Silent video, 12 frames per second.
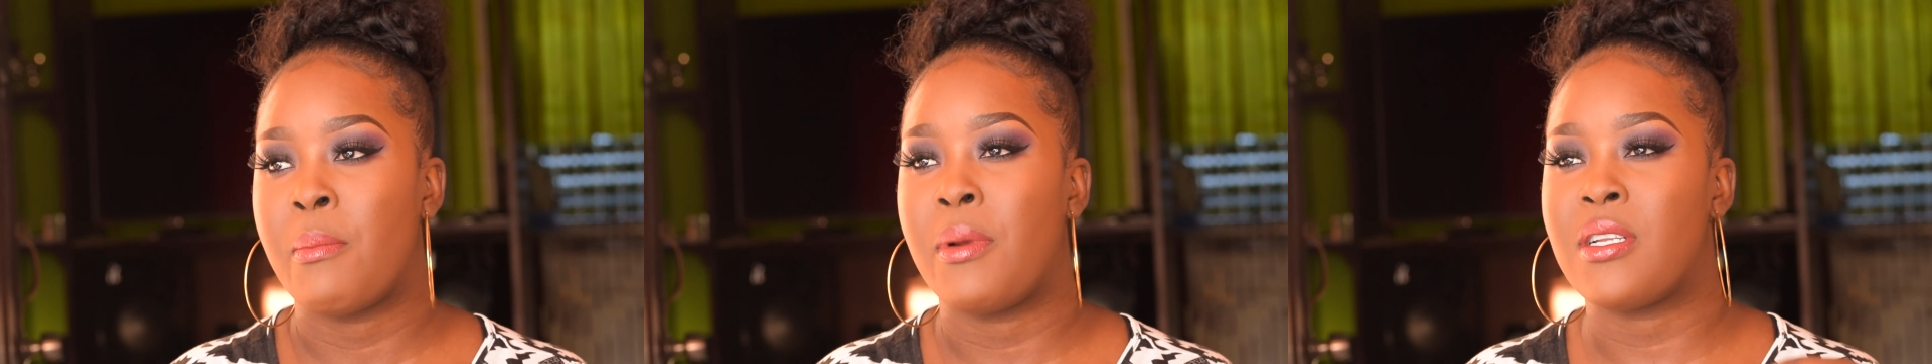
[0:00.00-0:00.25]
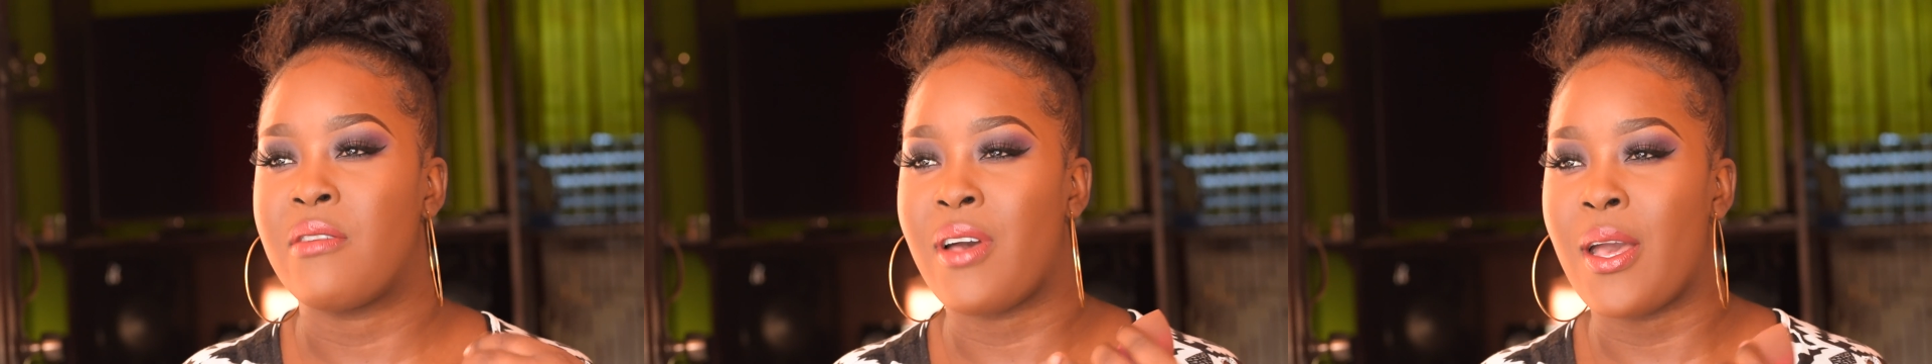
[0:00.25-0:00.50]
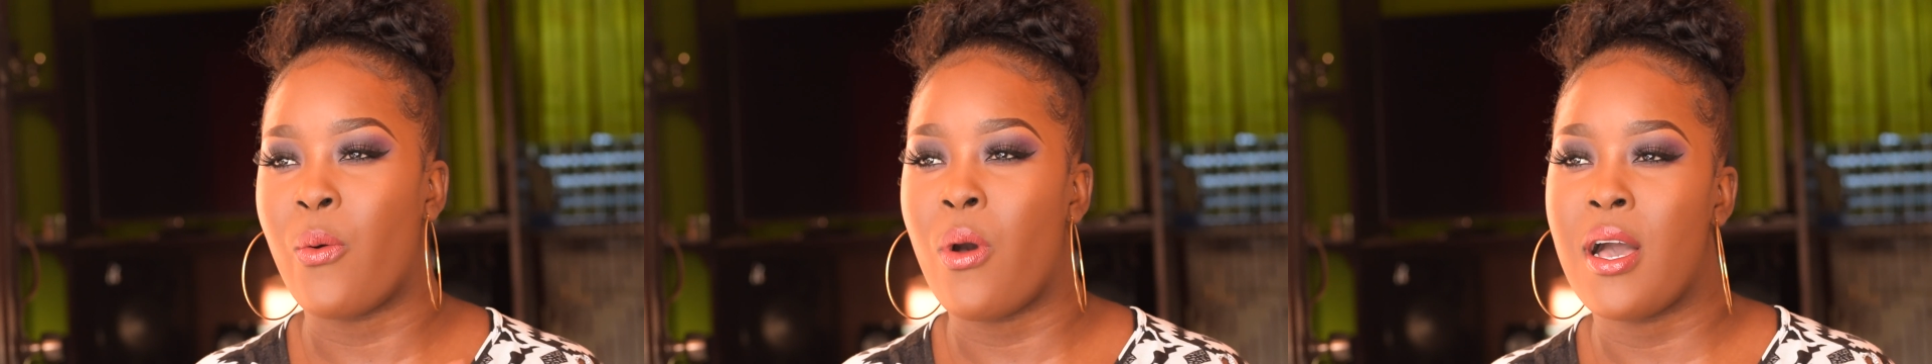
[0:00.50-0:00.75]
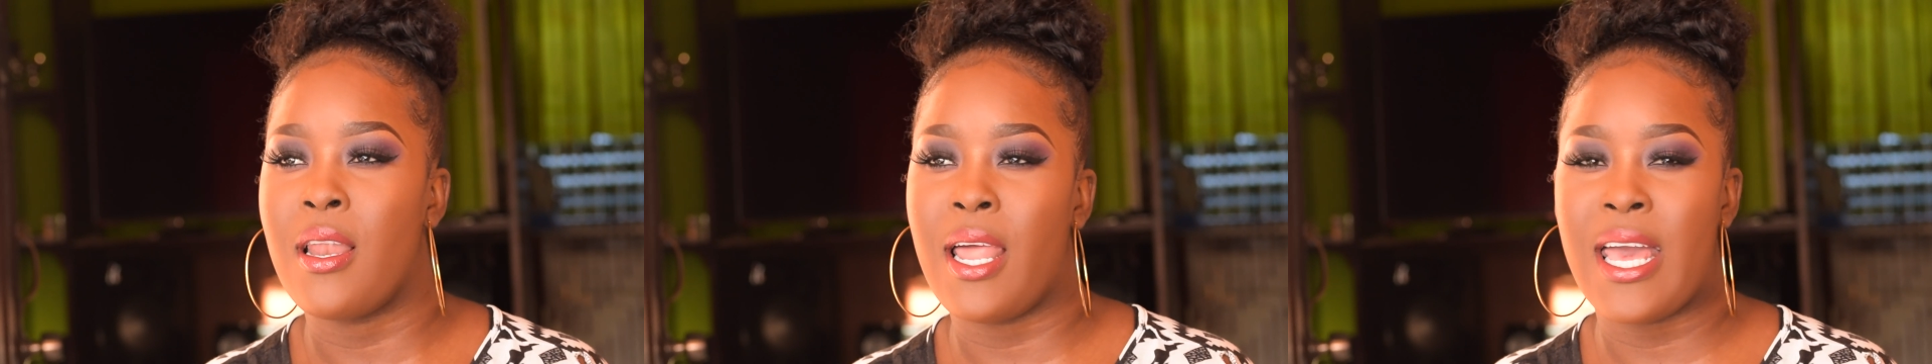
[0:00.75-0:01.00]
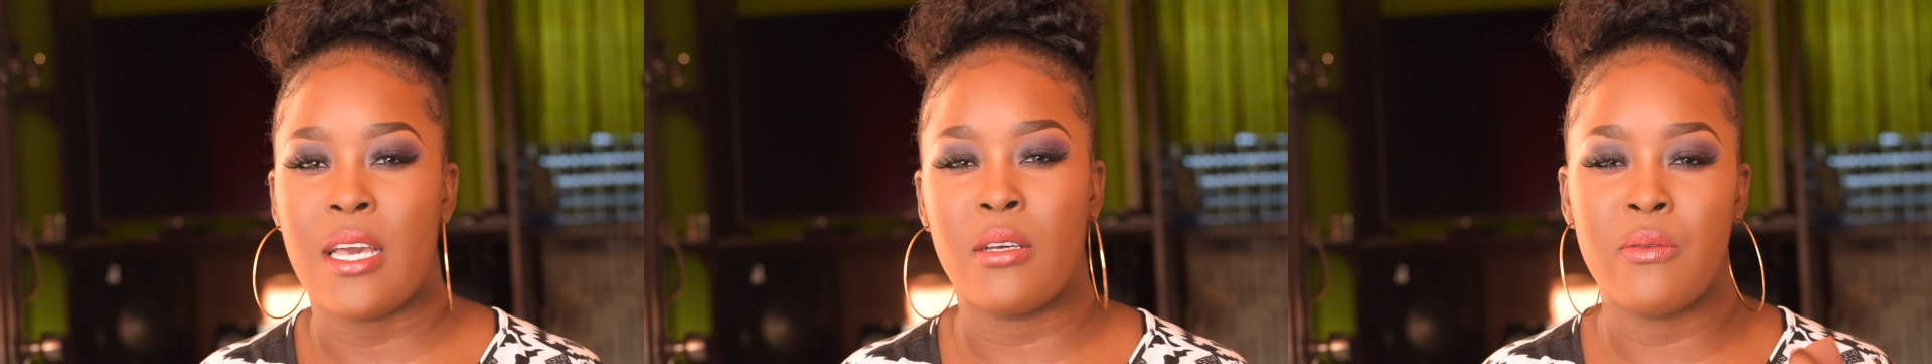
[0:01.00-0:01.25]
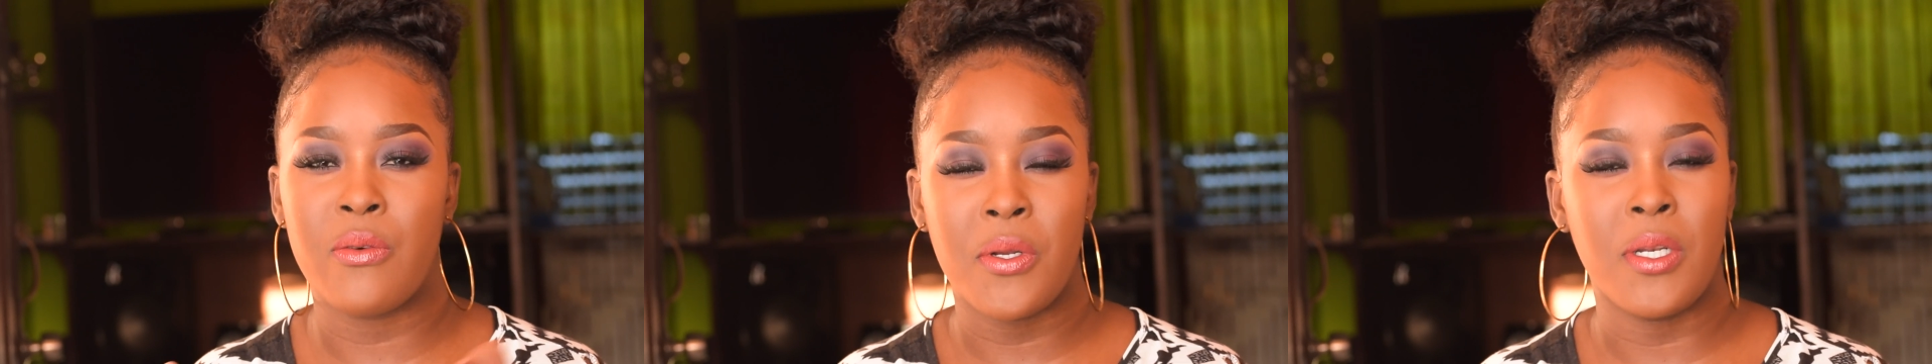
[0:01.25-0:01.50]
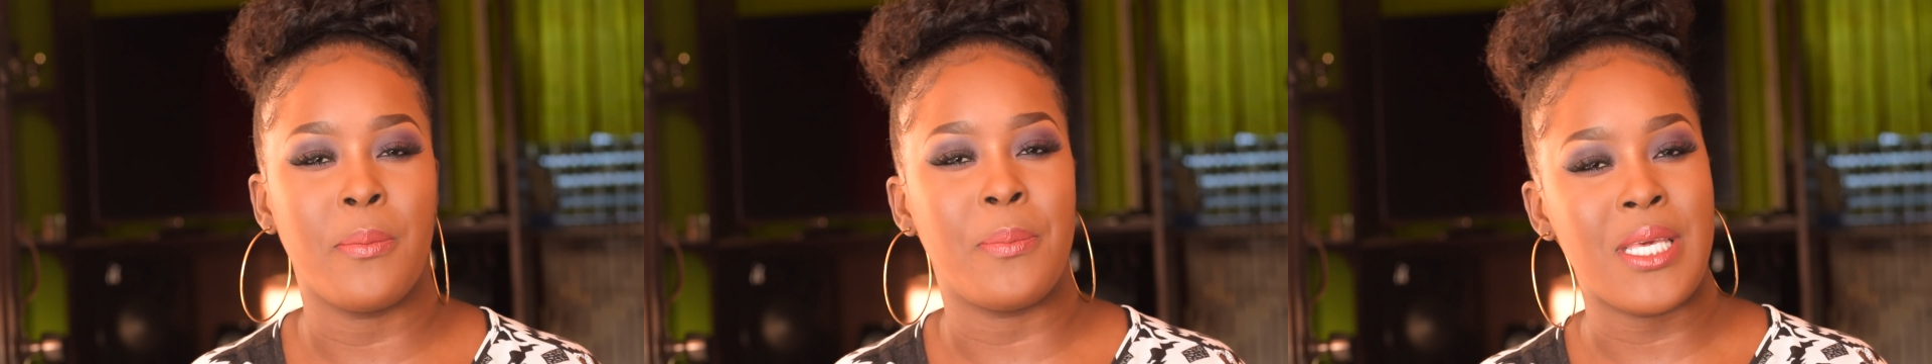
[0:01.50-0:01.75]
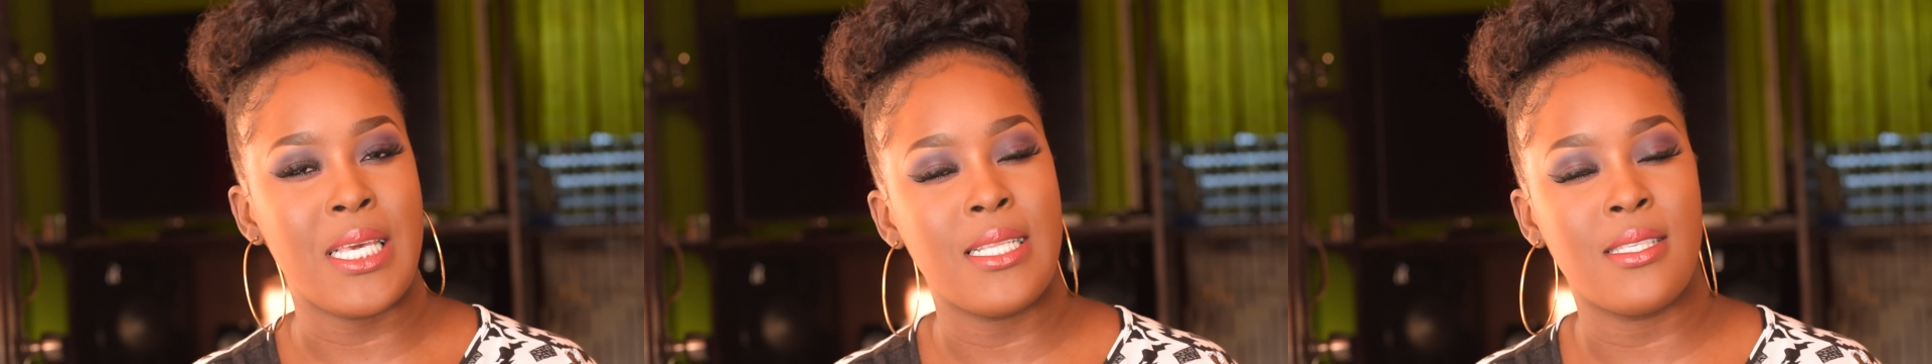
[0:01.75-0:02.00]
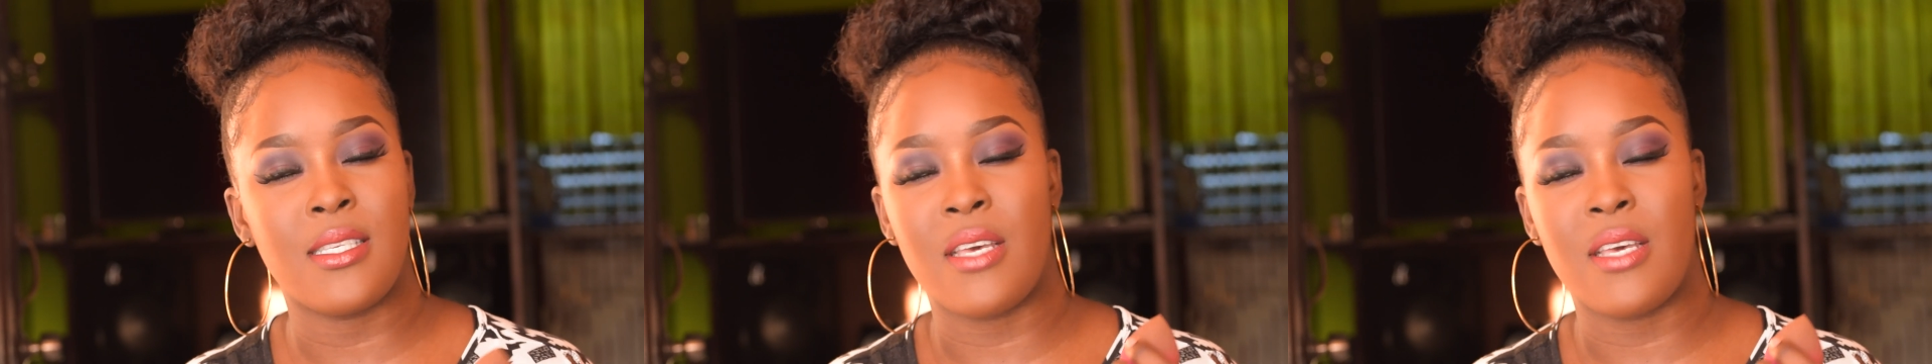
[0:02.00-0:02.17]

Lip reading: But if I want like full beat,